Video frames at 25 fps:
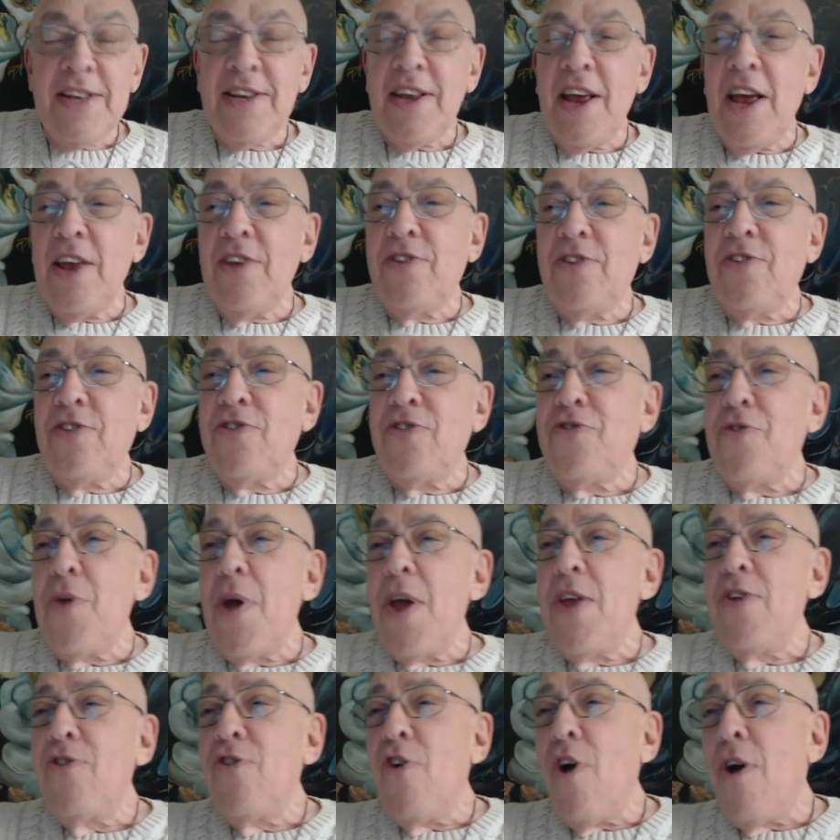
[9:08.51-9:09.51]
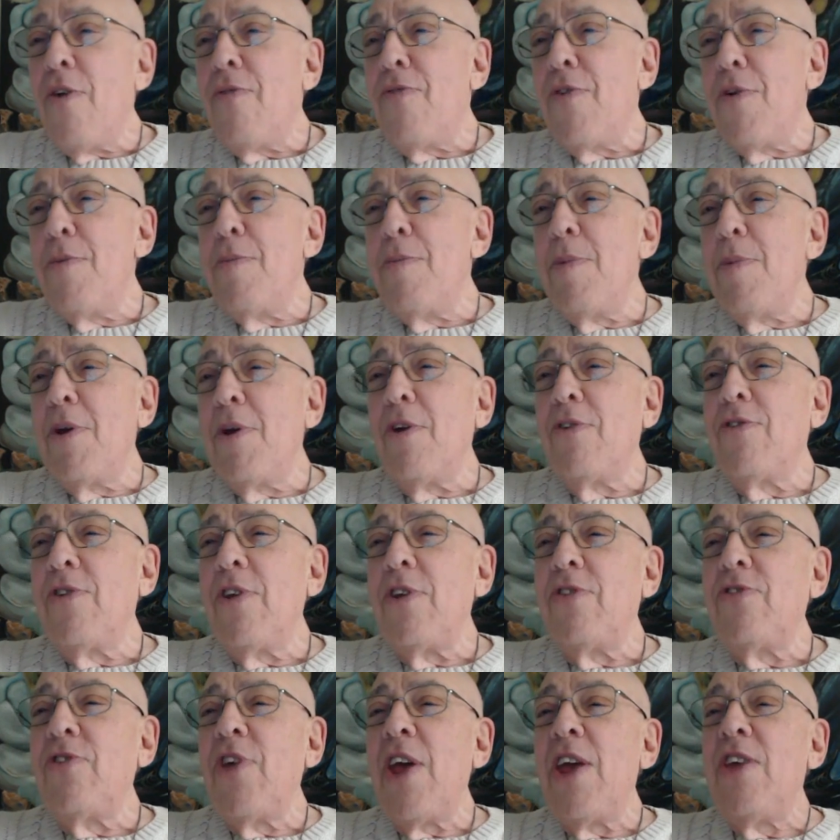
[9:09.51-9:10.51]
it's a strange offering,
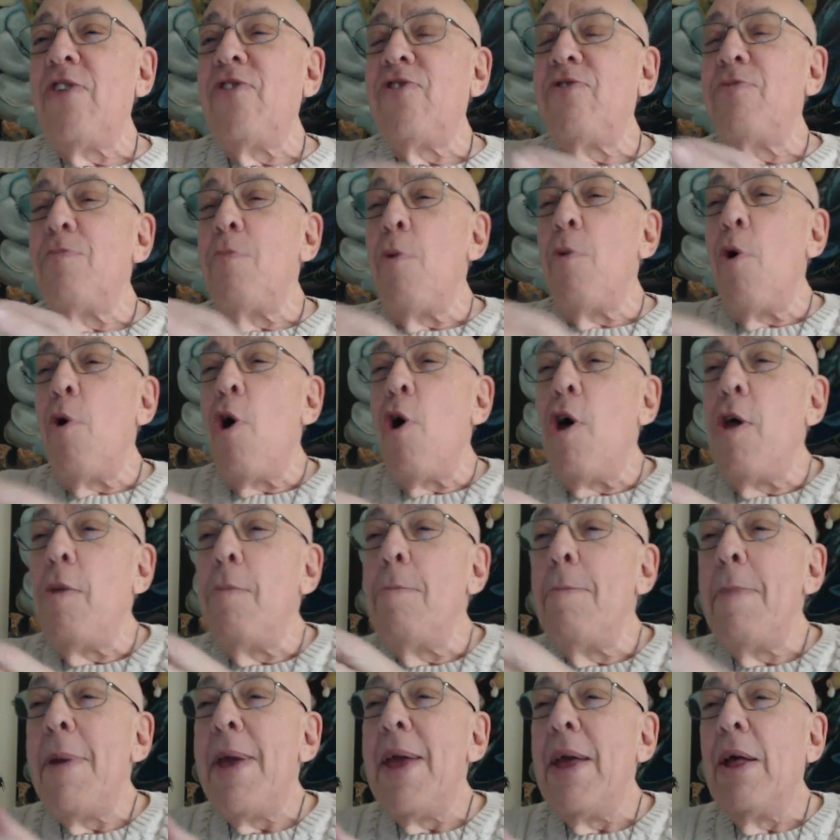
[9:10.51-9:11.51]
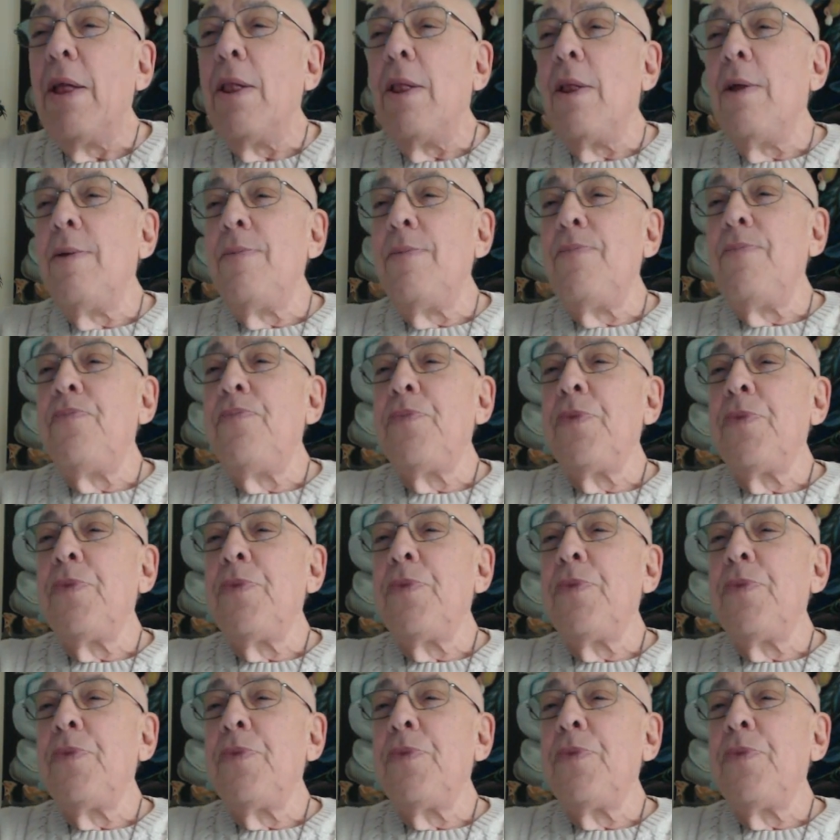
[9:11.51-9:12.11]
because it's a small meal.